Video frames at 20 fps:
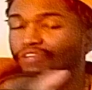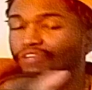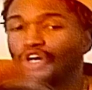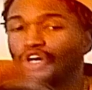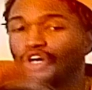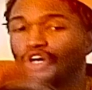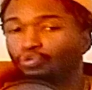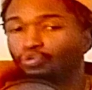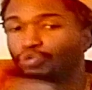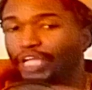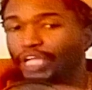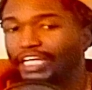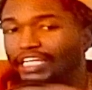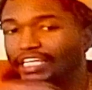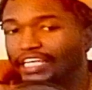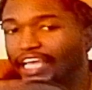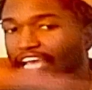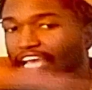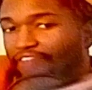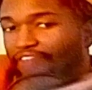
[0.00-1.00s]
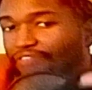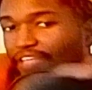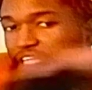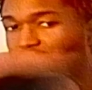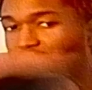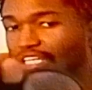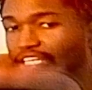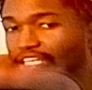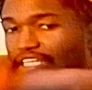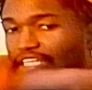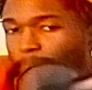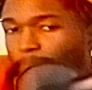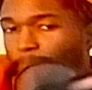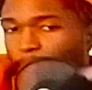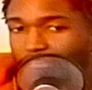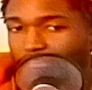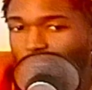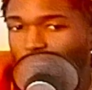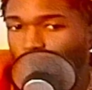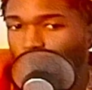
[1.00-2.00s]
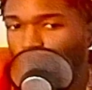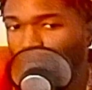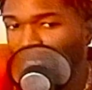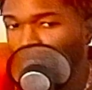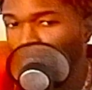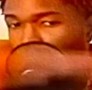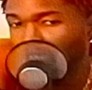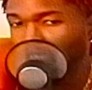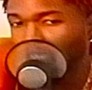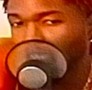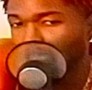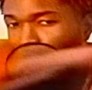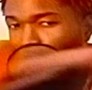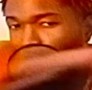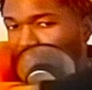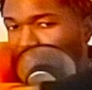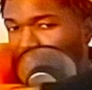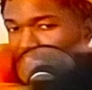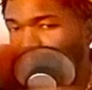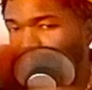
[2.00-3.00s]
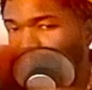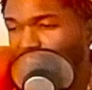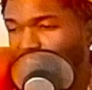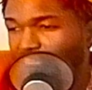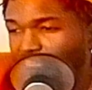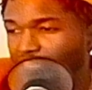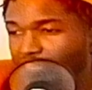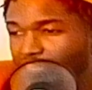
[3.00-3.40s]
on, they didn't have none of the debate. The debate was still on TV.